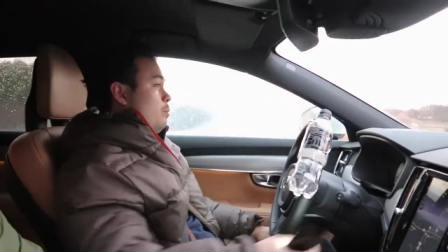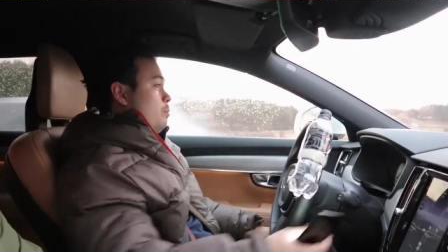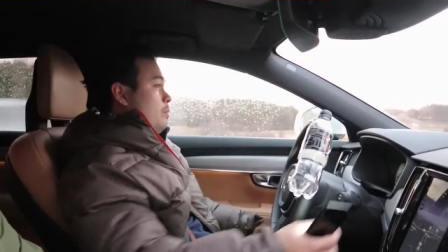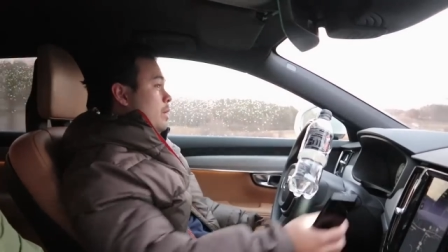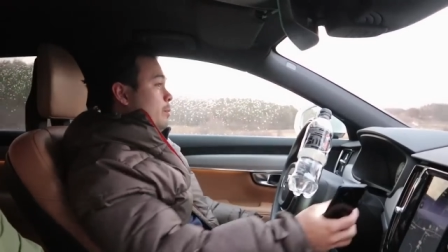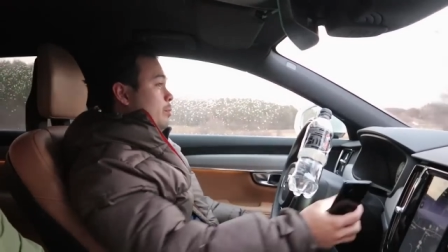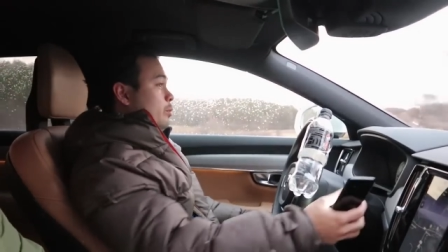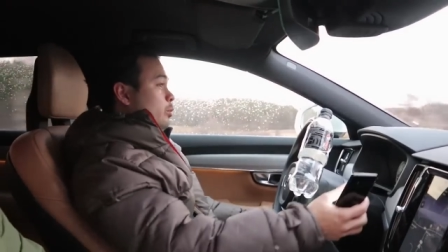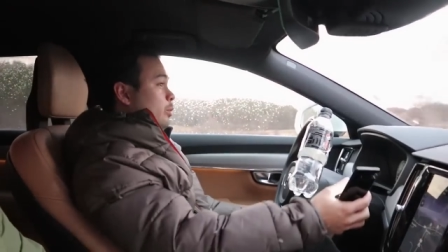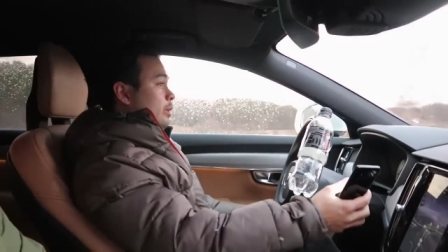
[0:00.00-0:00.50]

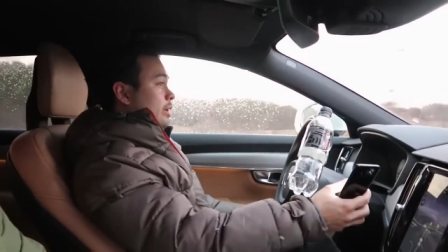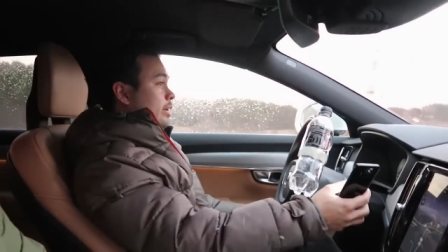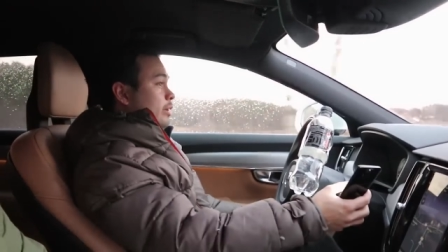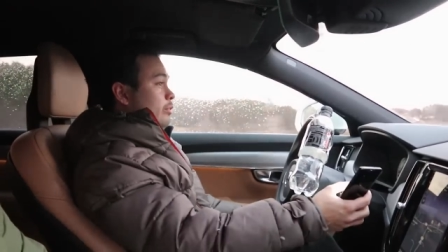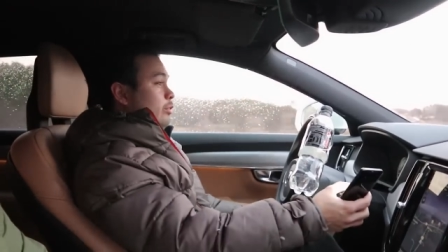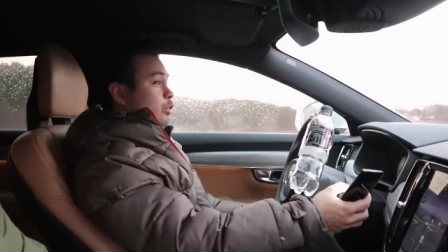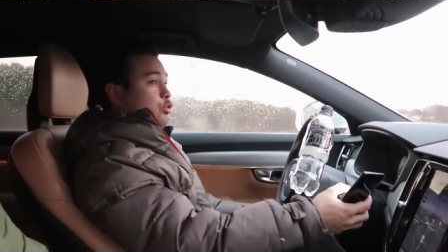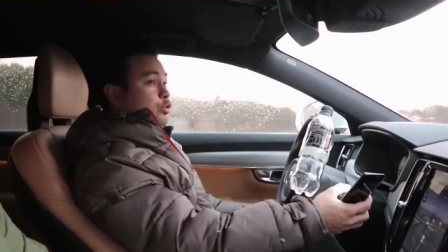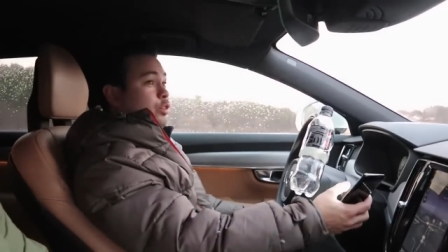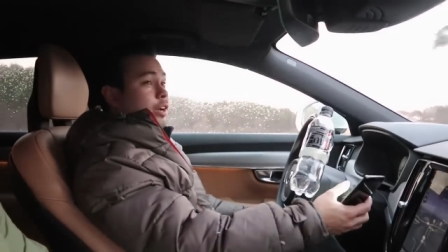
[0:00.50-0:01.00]
Maybe we'll
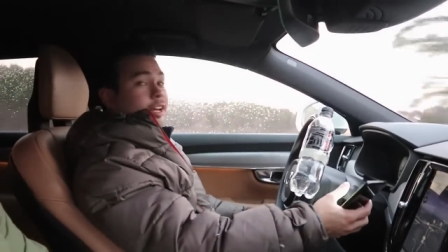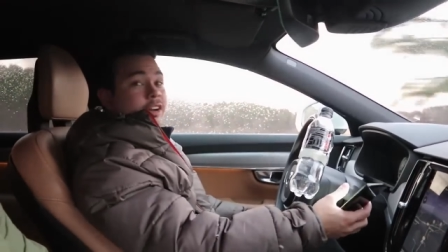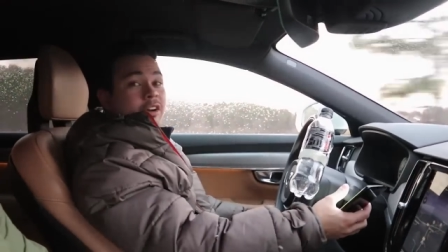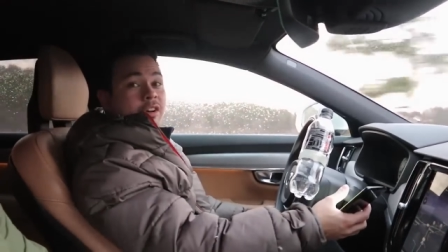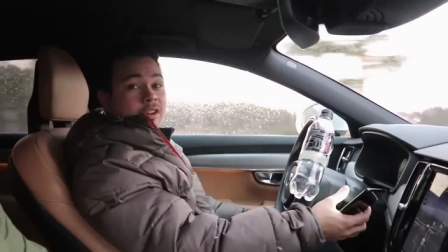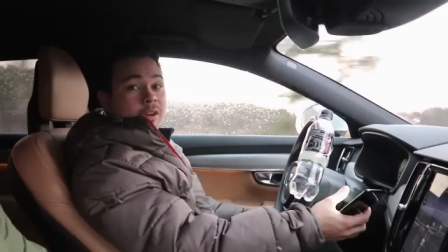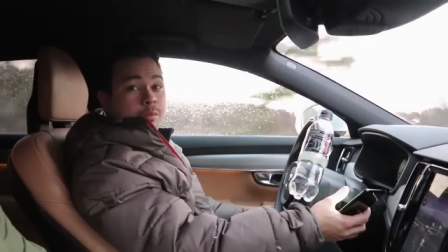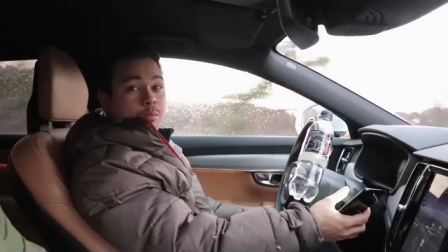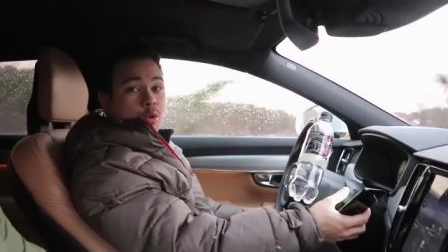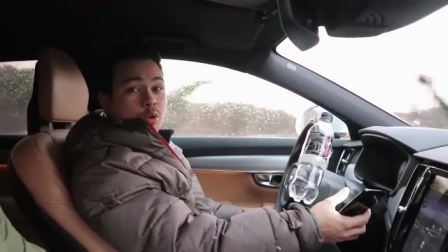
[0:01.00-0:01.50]
even try it
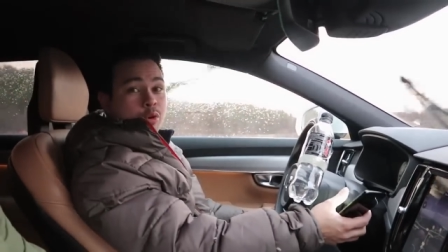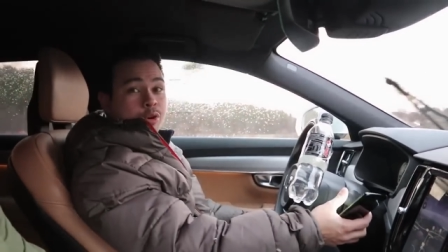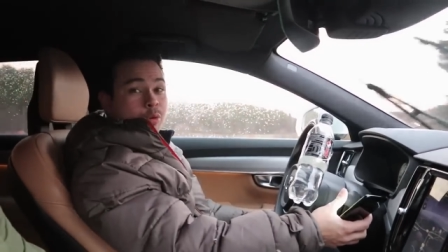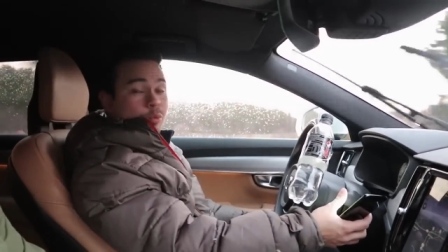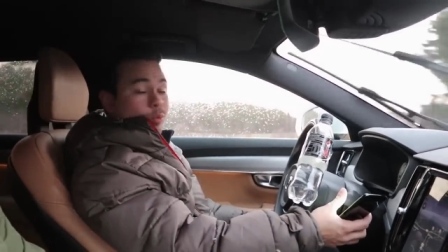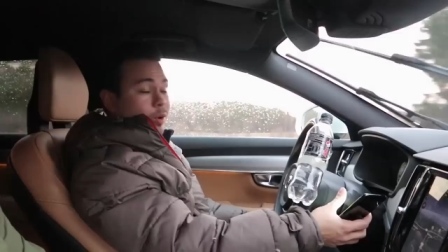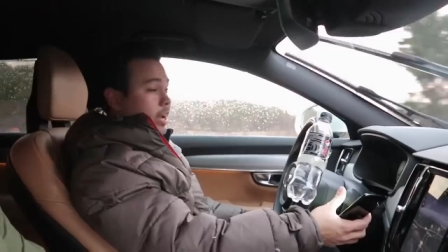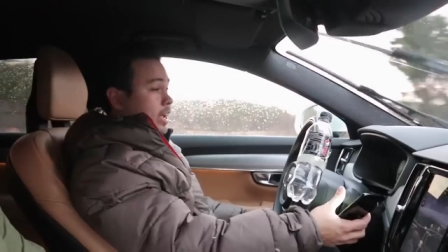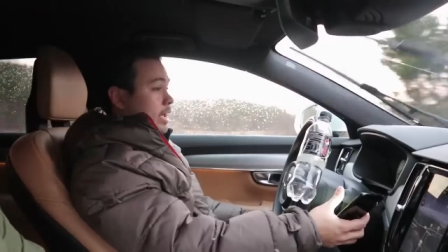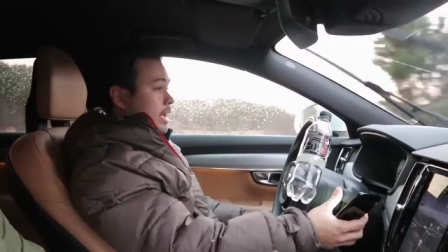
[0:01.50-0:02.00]
on the
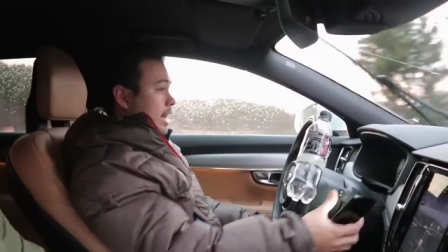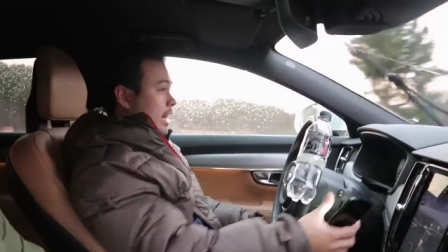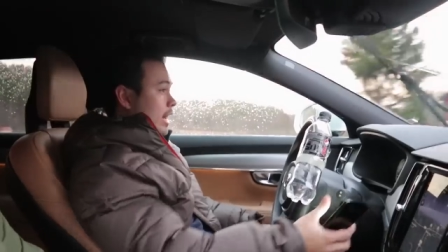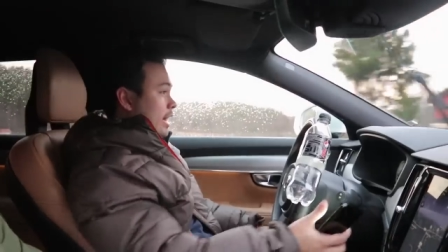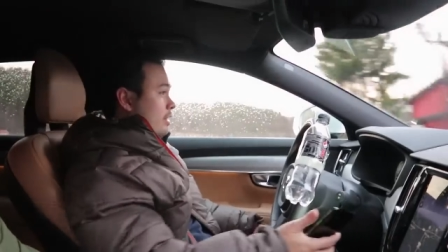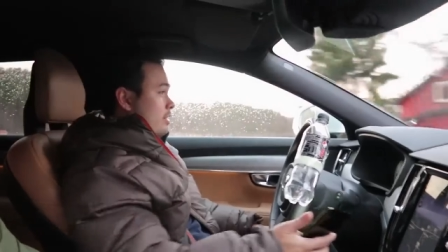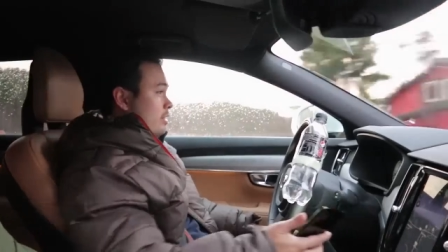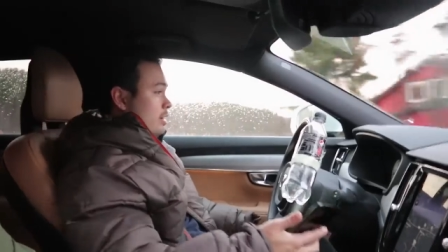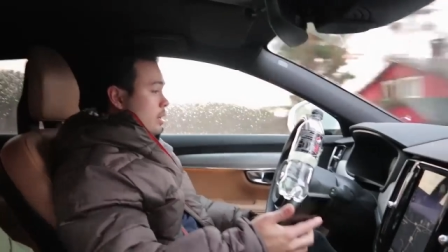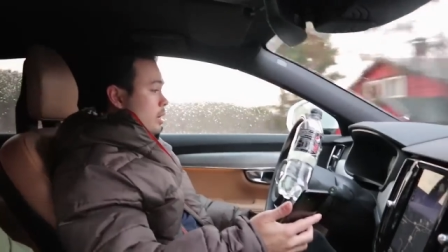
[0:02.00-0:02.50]
motorway
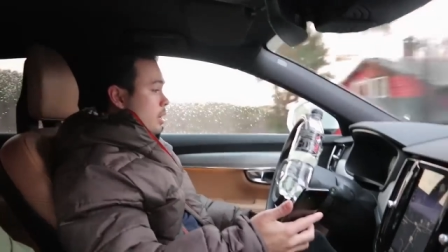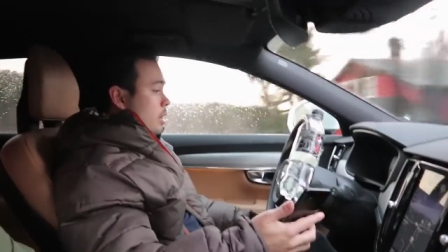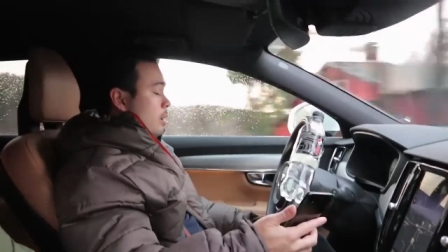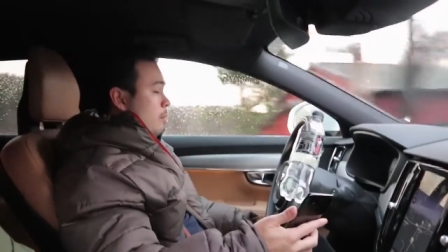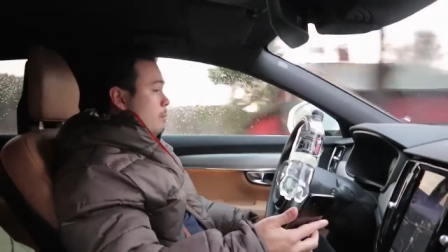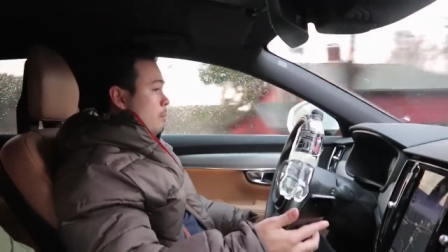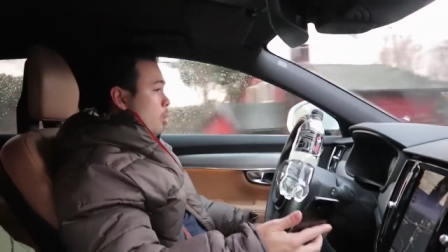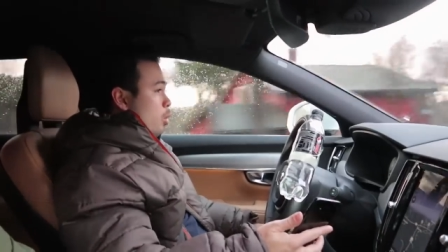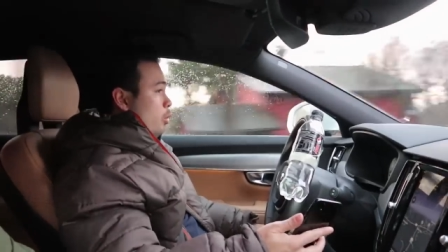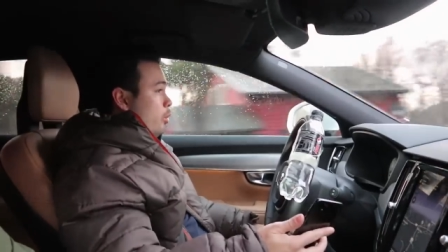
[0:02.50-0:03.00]
at
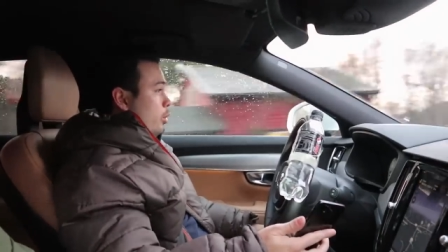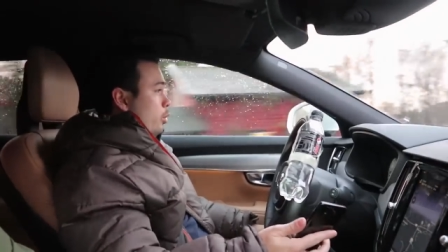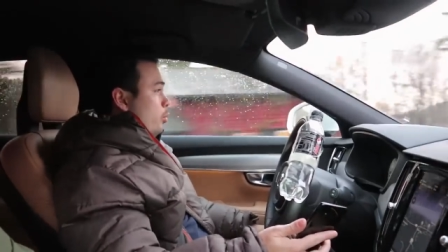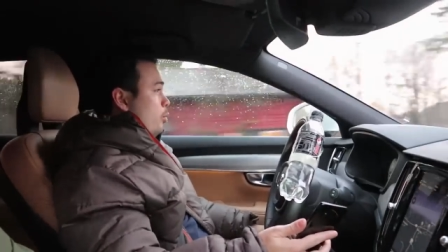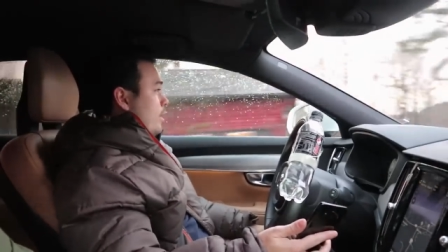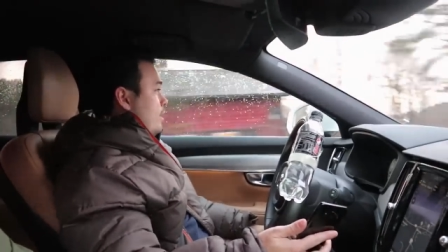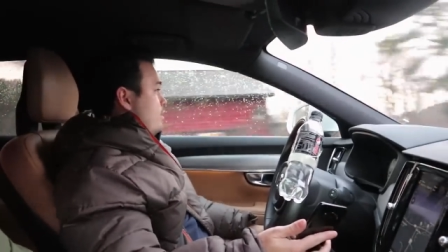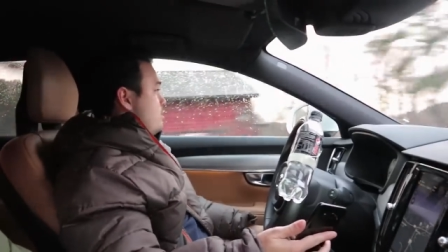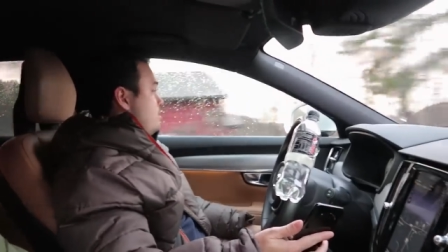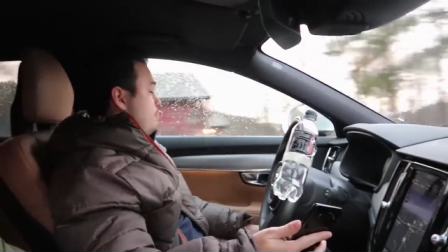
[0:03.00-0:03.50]

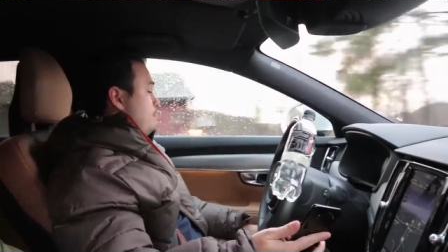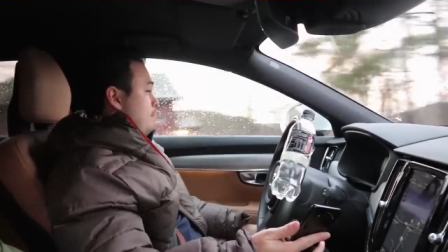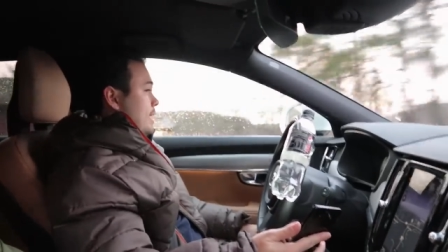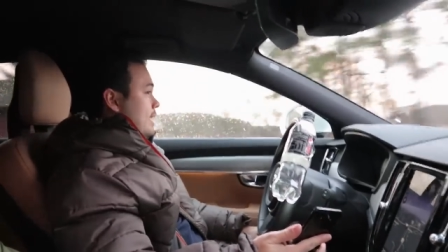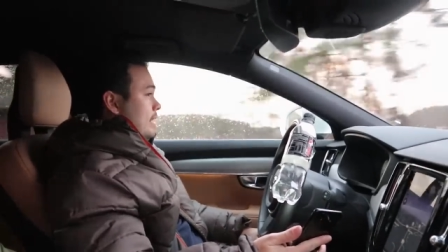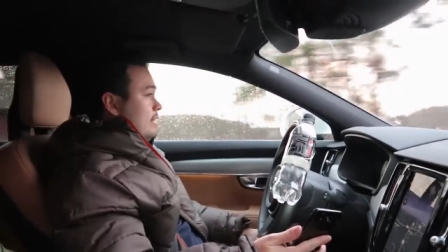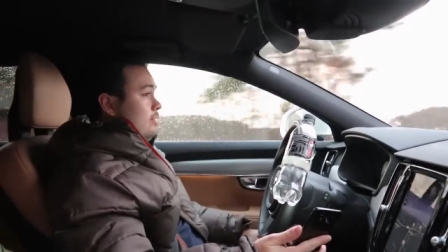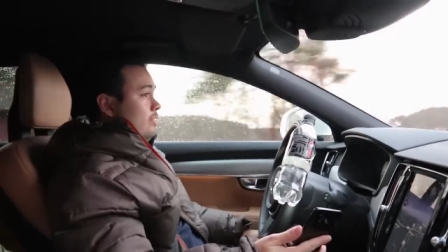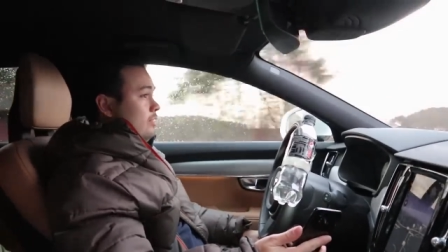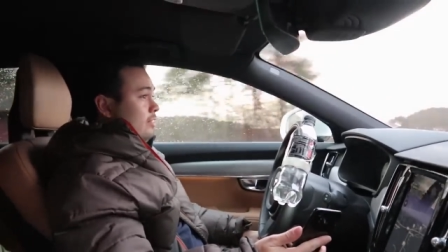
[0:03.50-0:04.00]
motorway
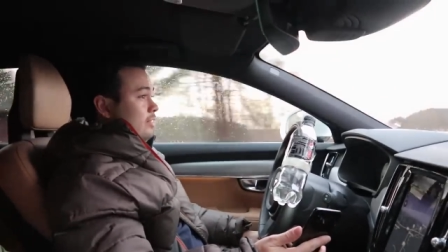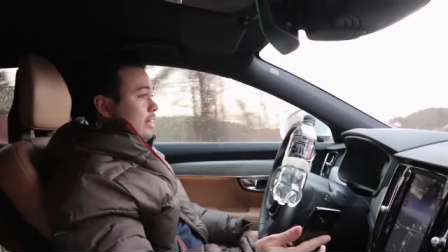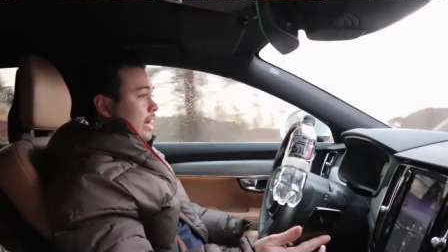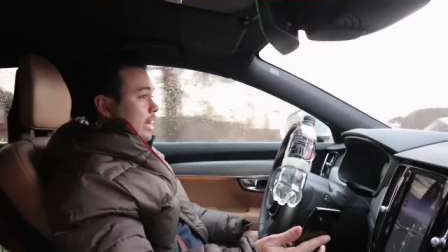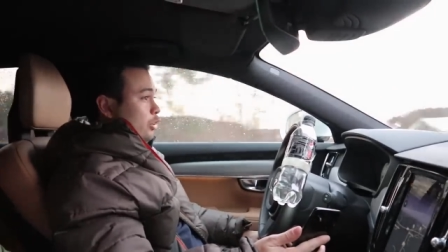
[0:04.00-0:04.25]
speeds.